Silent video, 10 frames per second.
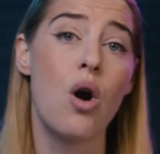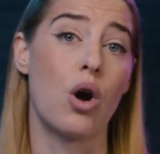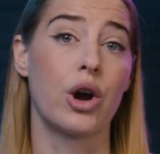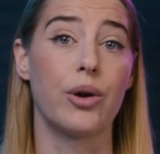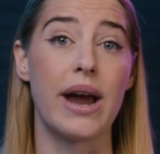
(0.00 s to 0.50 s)

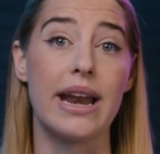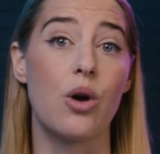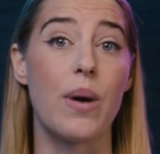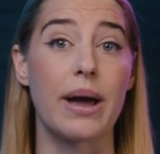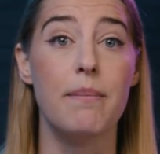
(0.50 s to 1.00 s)
or create a
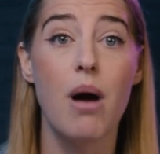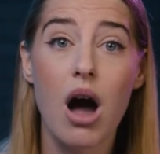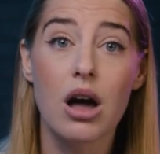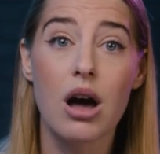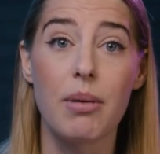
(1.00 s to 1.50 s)
quick
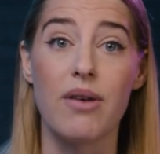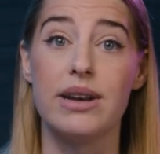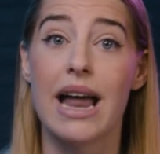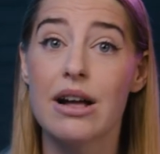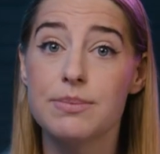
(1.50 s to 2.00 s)
mock-up of
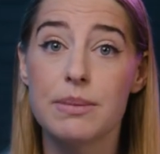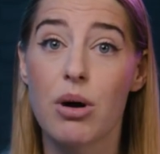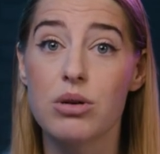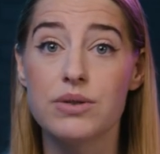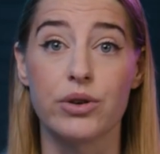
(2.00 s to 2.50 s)
announcement
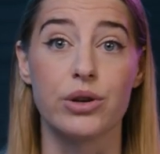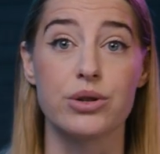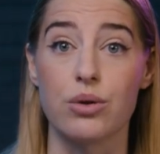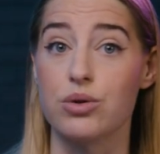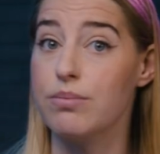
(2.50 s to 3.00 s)
posts for your
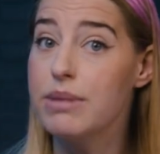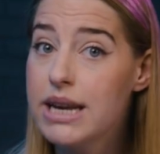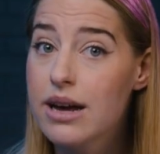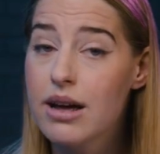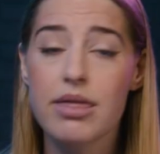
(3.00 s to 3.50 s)
social
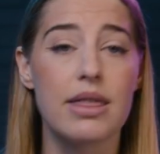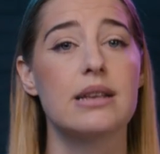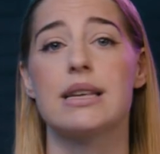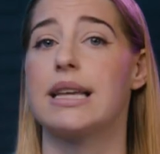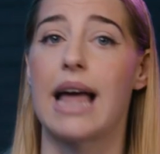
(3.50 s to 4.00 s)
media,
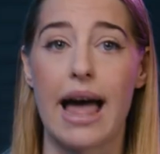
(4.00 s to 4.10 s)
things like